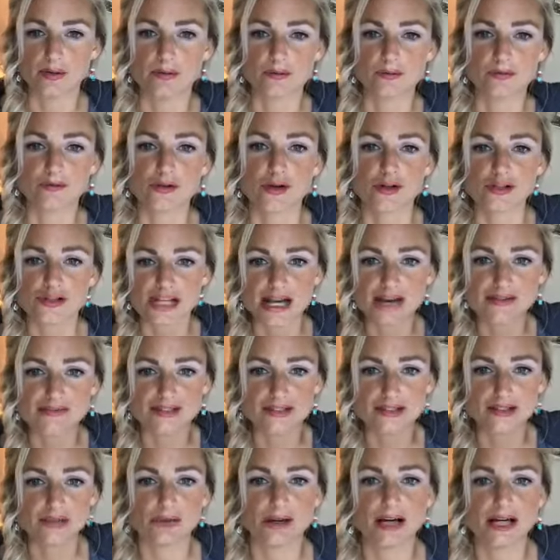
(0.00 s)
first
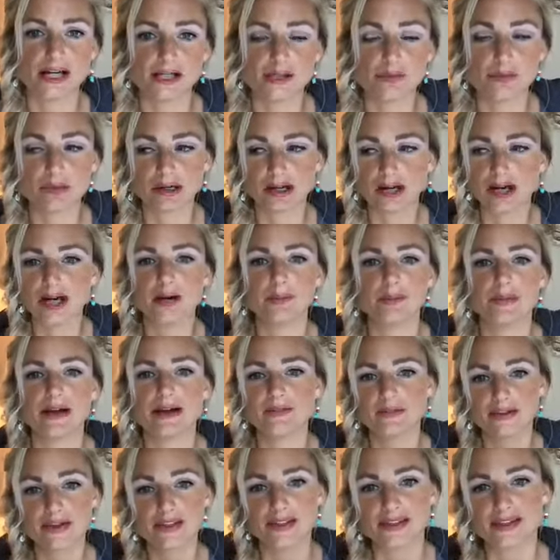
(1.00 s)
having to unbecome
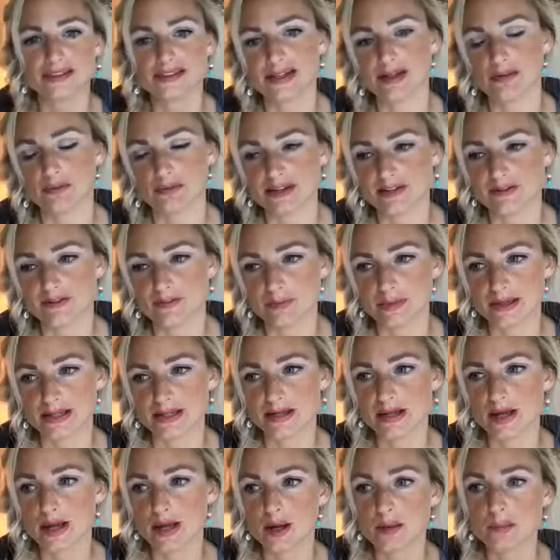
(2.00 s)
everything that we've
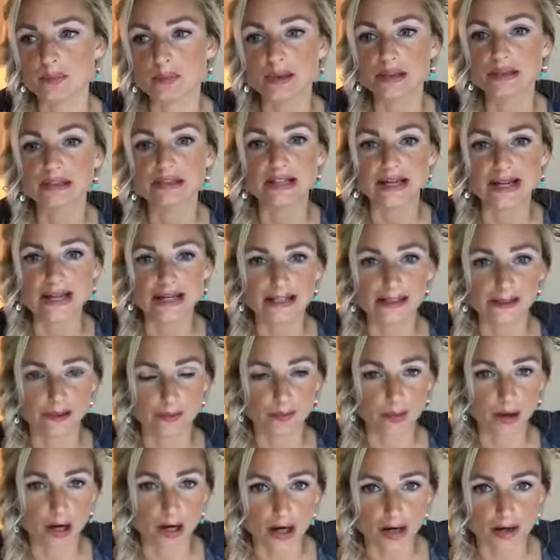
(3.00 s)
been playing the
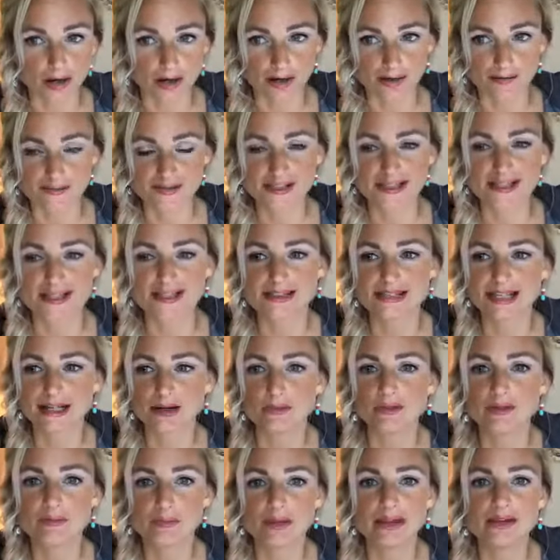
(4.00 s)
part of. See, it's like
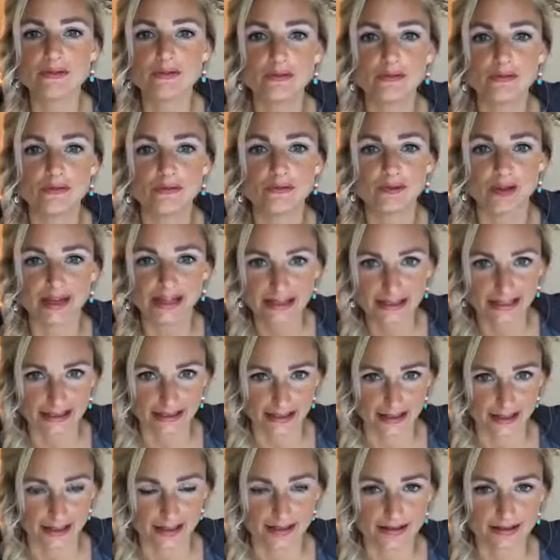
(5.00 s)
we've been
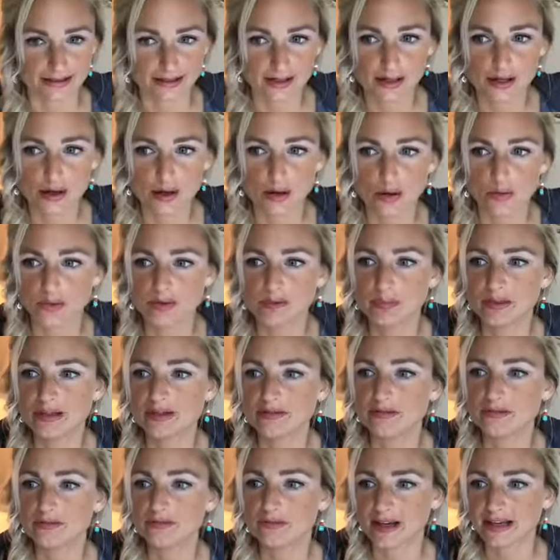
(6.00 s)
faking it We've
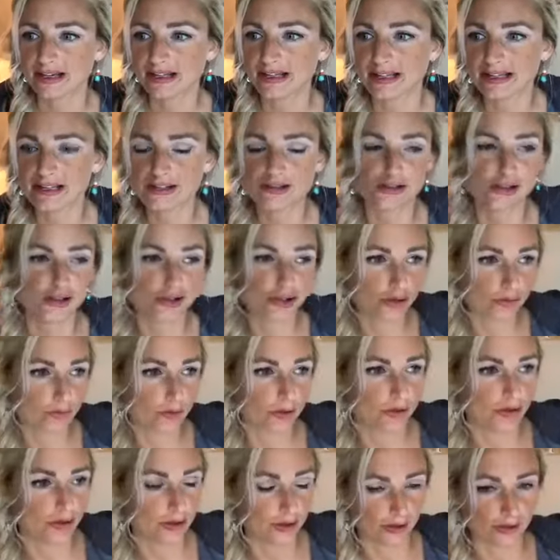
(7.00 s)
been faking the
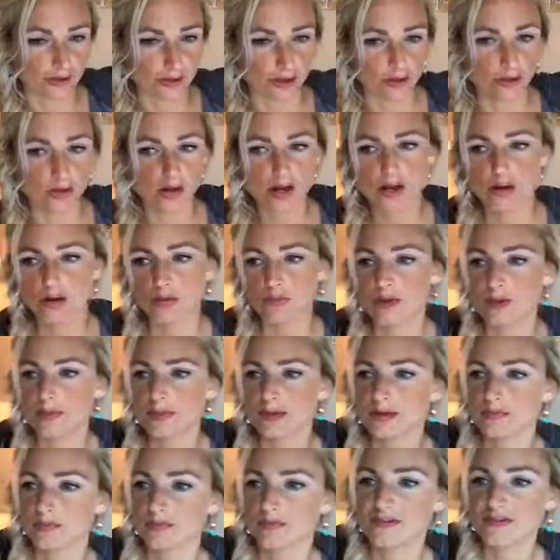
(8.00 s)
superhero. We've
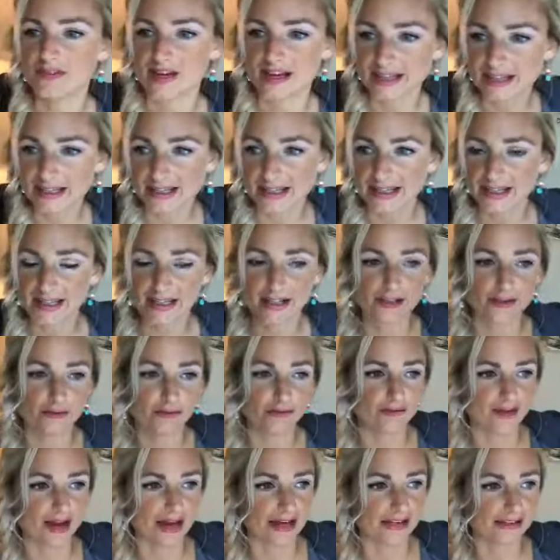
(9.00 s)
been faking the
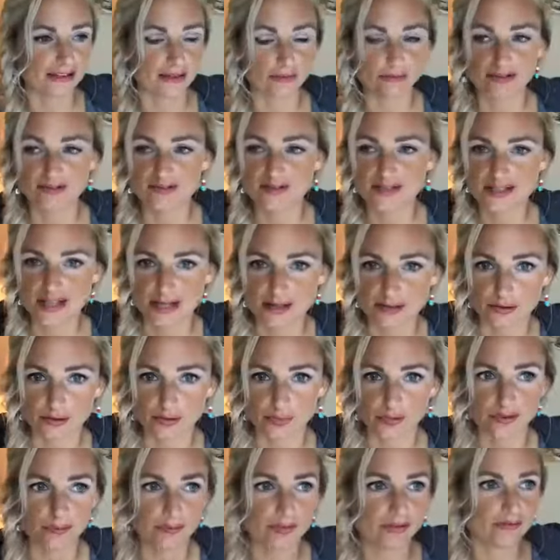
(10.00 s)
fact that we've settled.
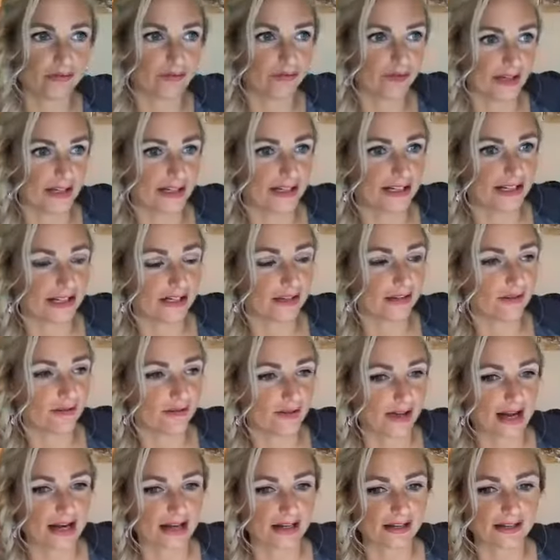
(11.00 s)
We've been faking the
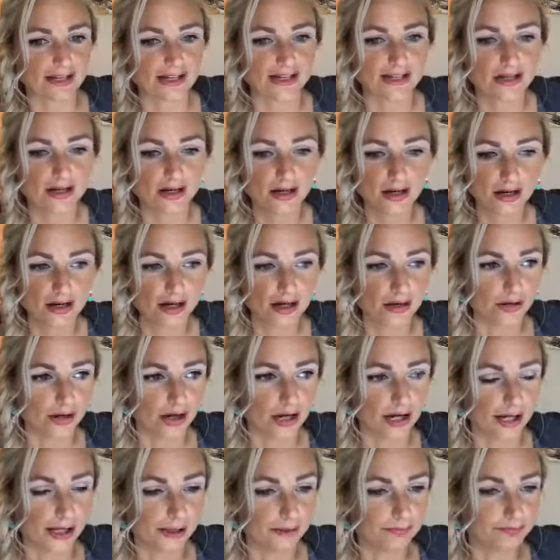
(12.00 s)
fact that
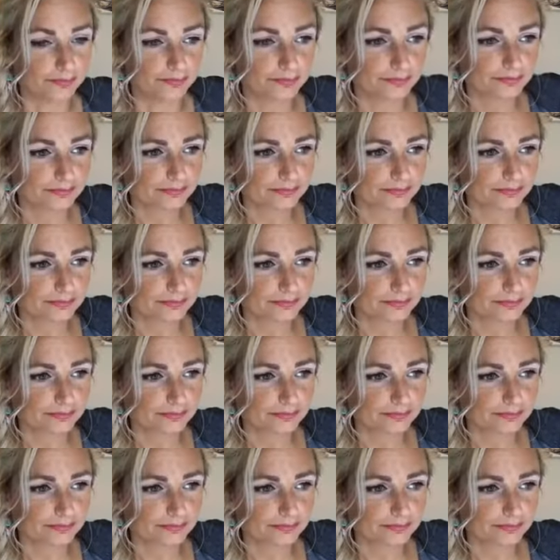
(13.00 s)
um,